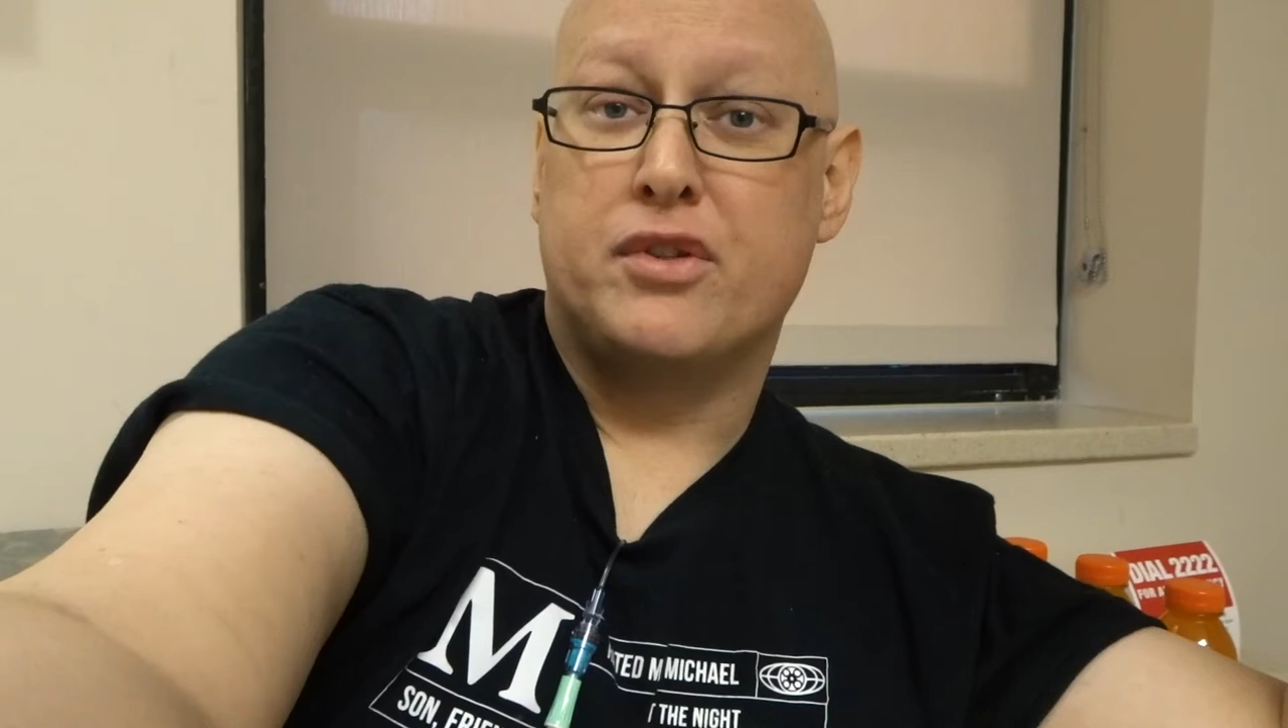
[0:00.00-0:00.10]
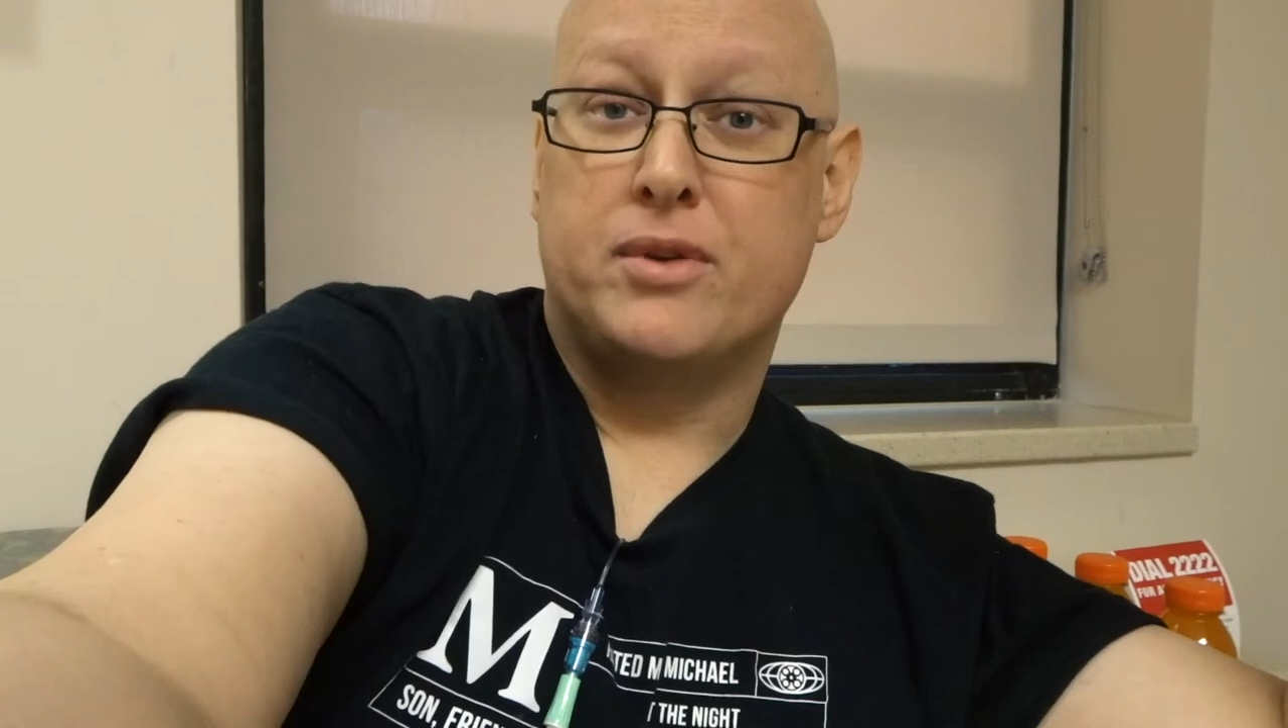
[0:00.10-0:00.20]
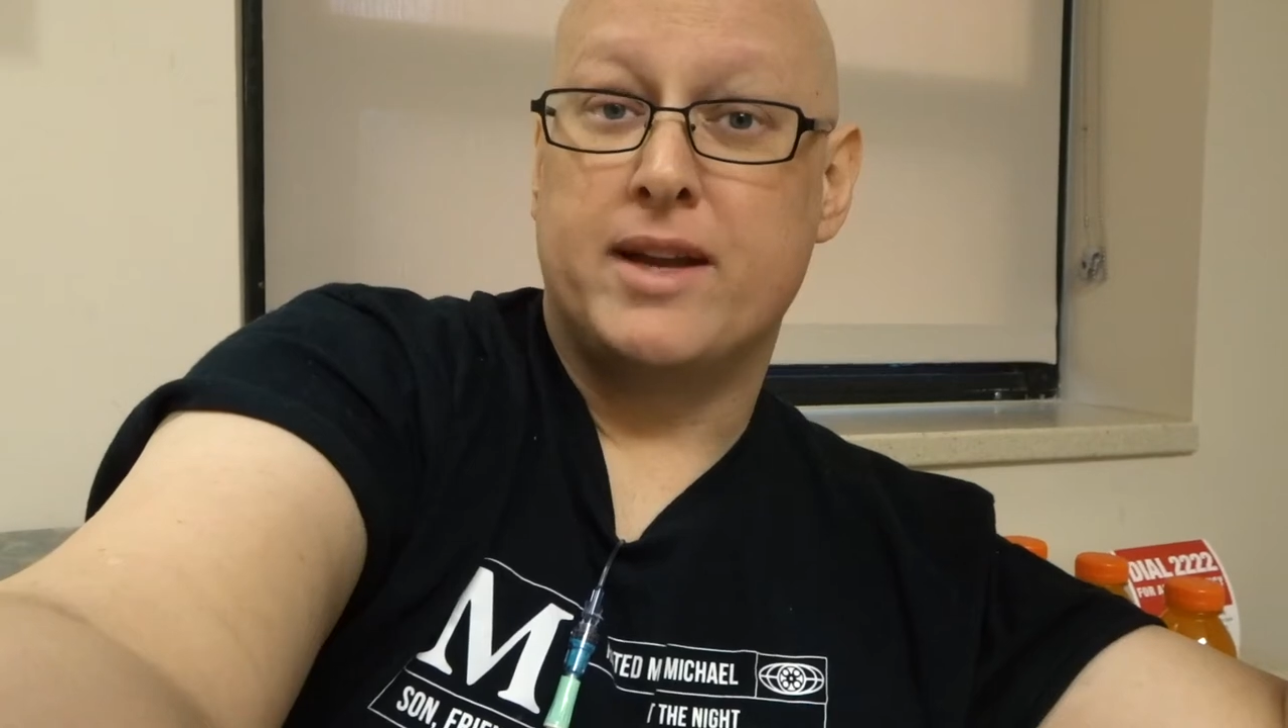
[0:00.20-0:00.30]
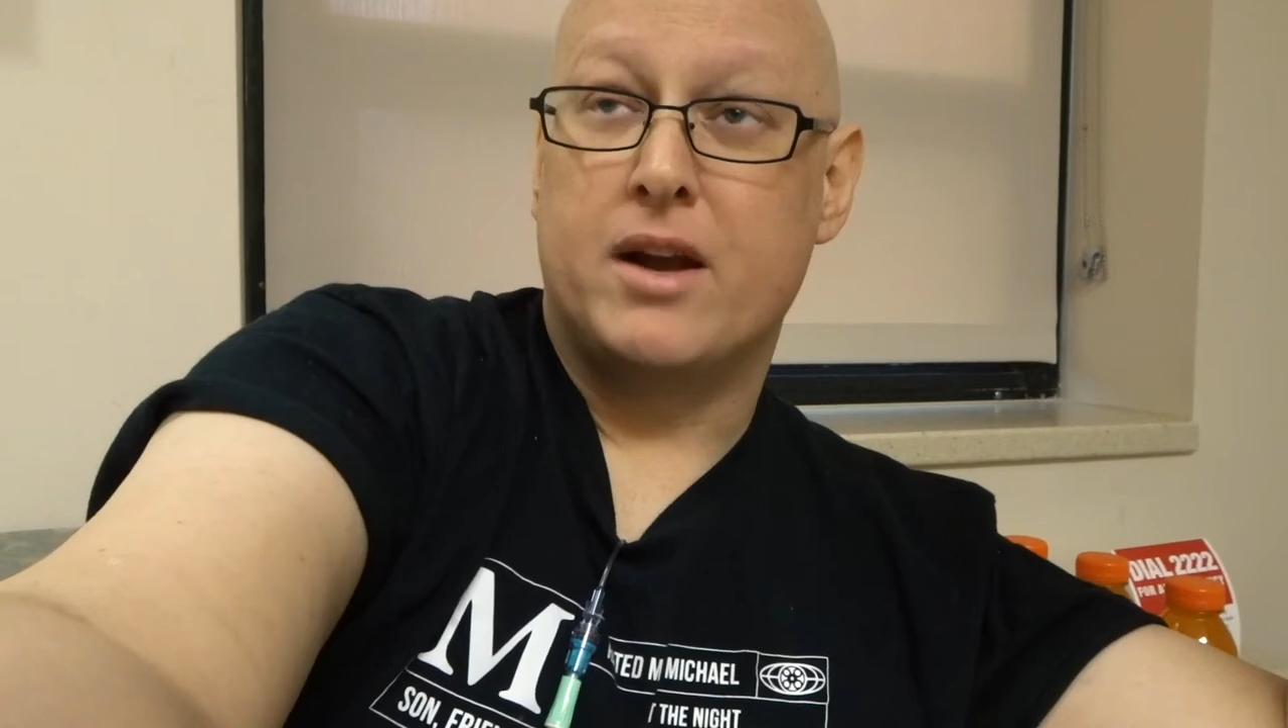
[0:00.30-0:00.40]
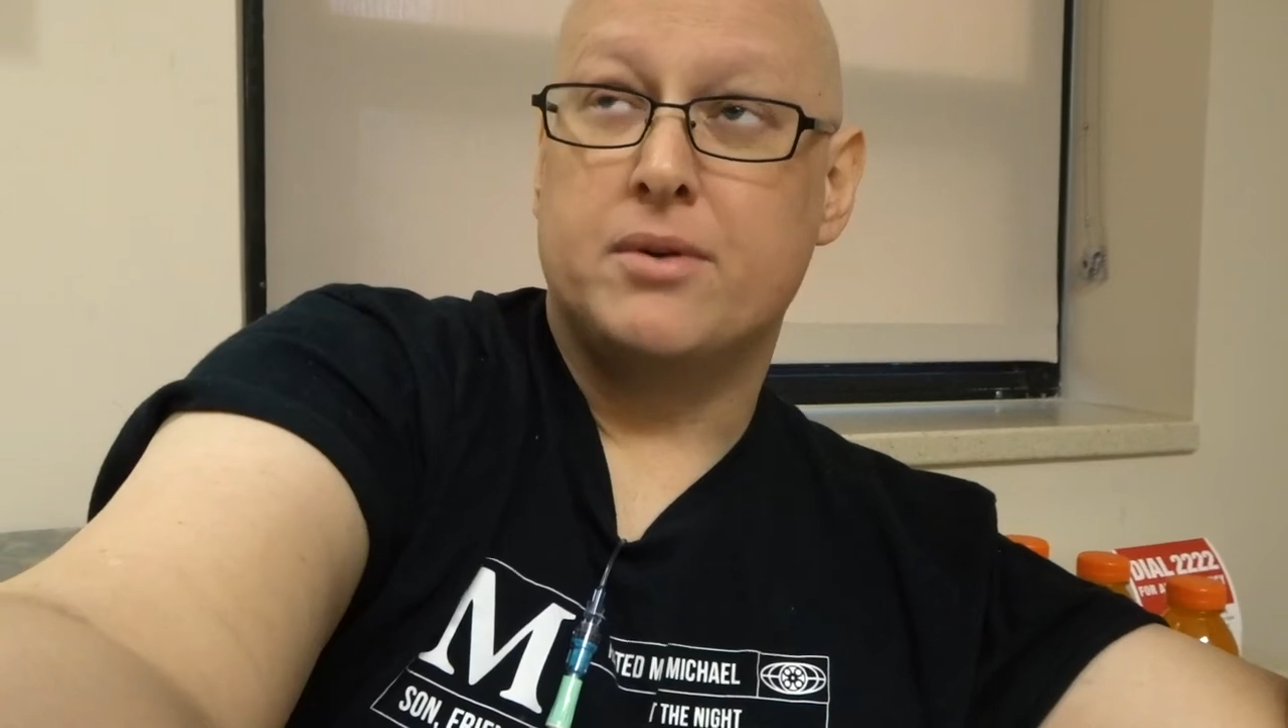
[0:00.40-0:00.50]

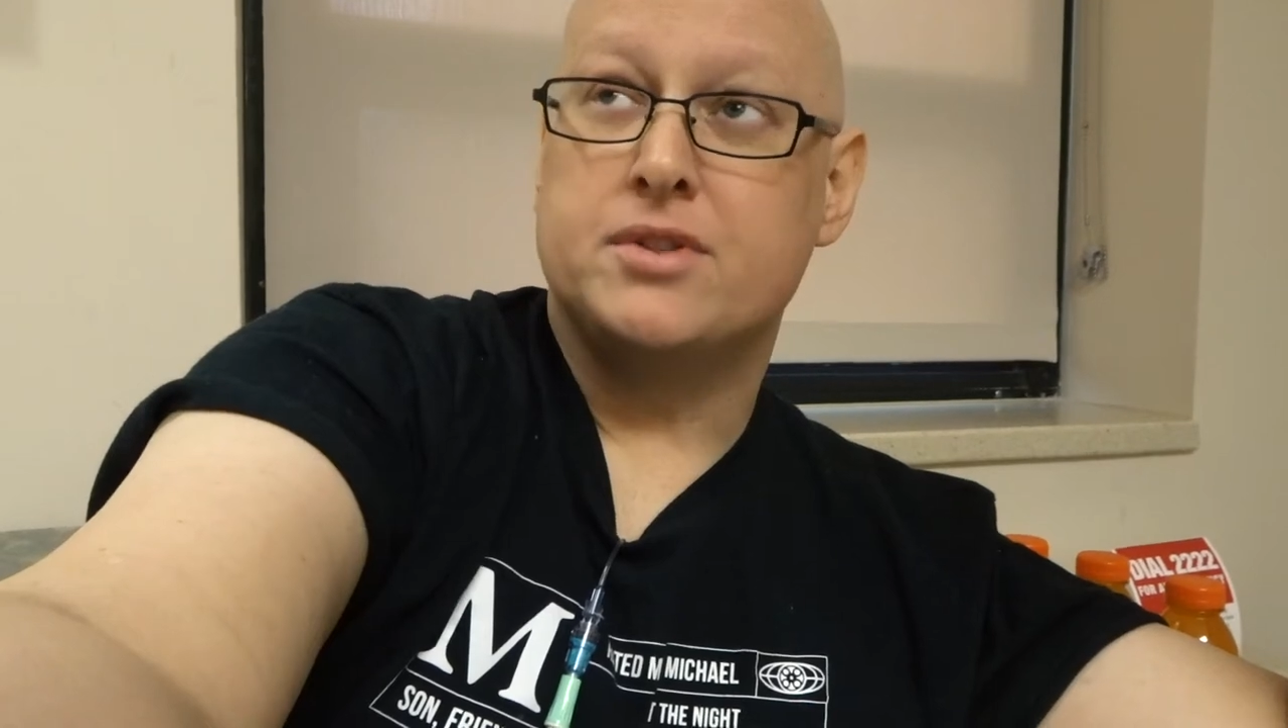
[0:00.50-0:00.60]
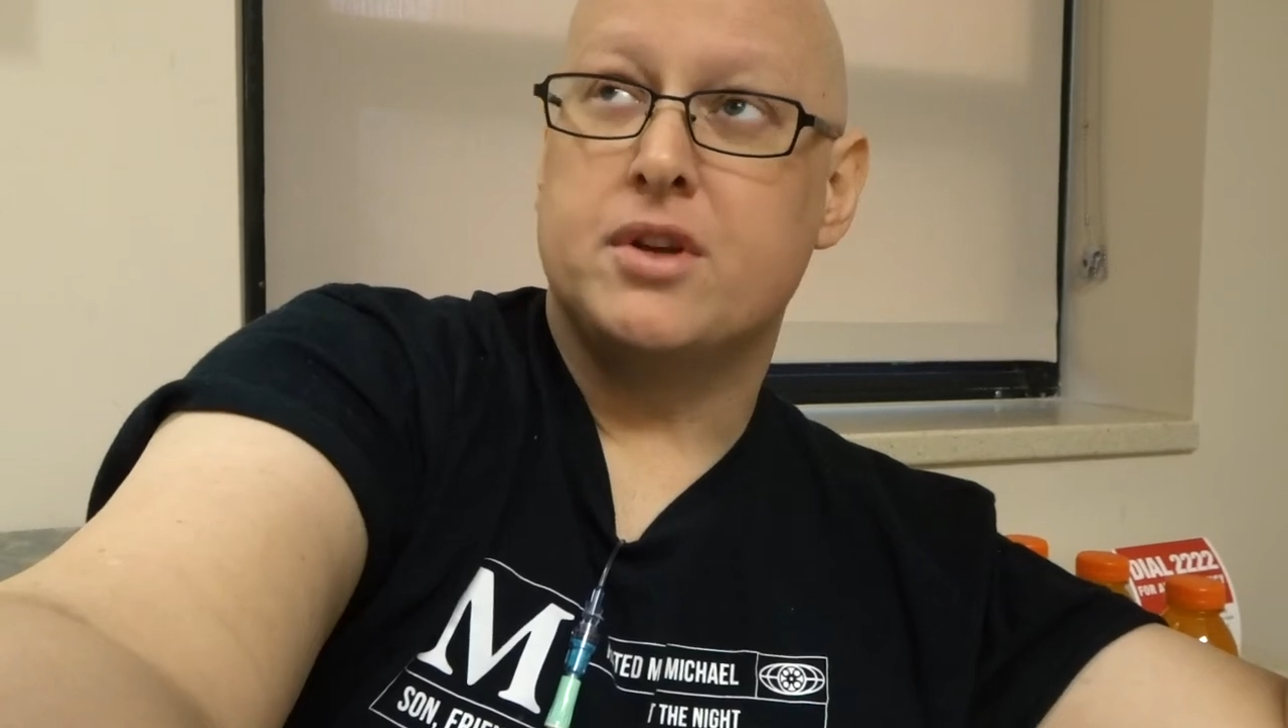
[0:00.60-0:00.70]
three hours.